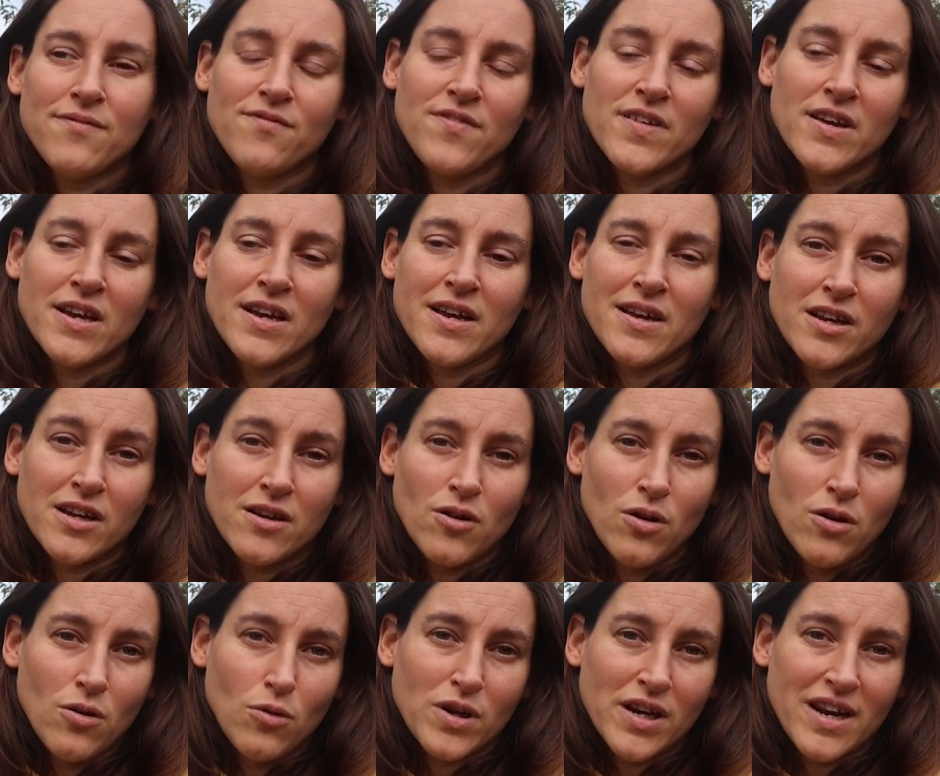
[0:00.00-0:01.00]
the
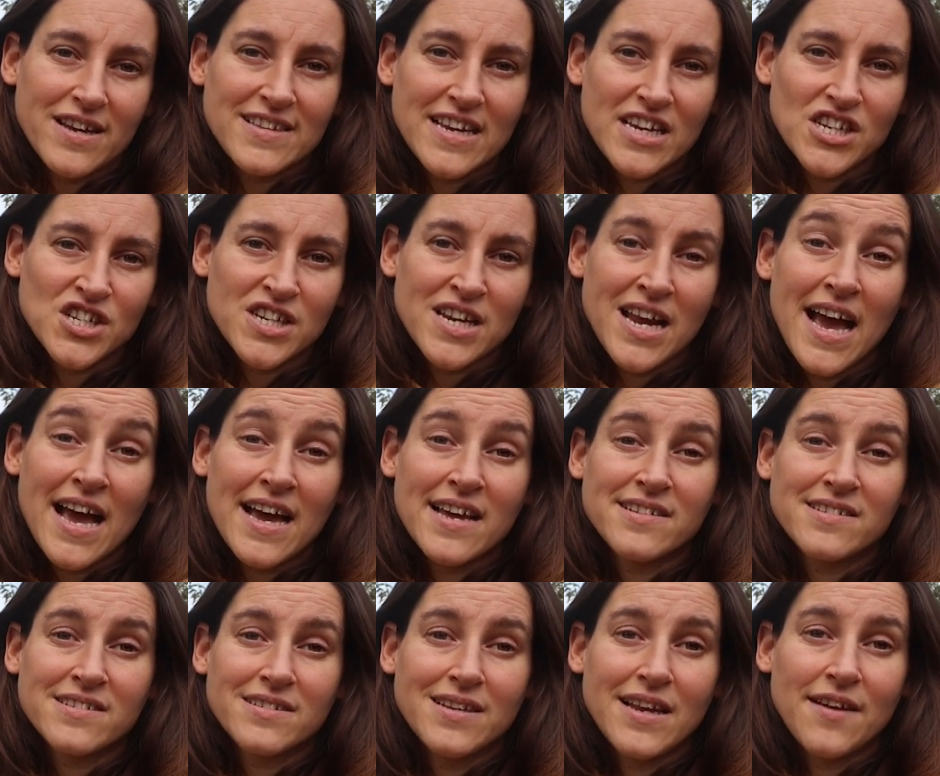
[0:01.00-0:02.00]
organisation
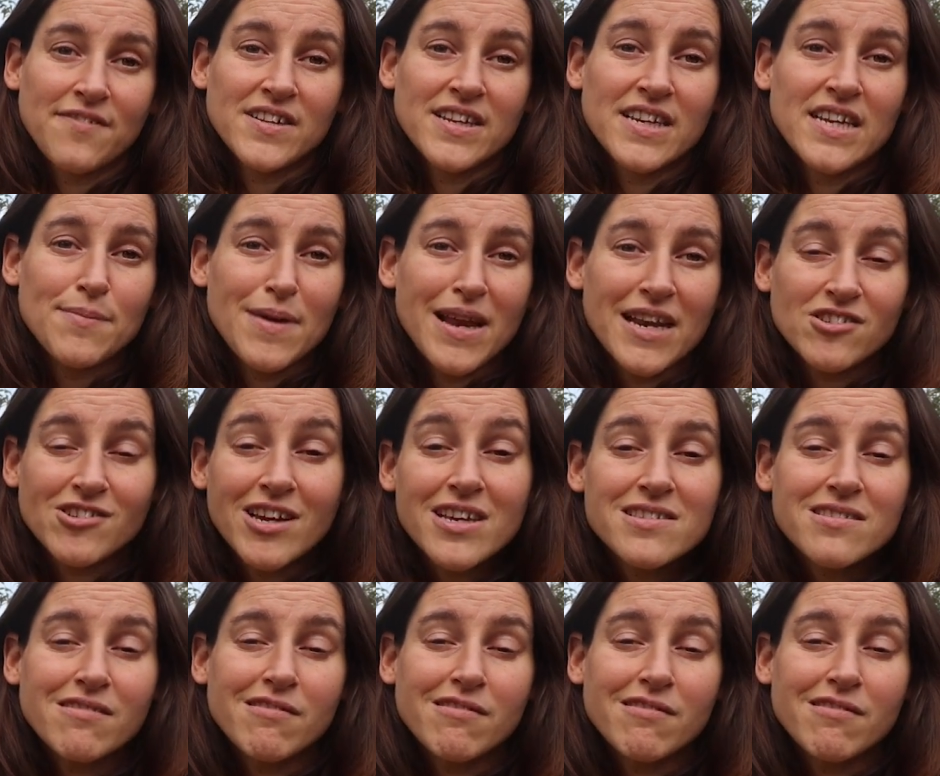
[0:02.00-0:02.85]
had left an email address,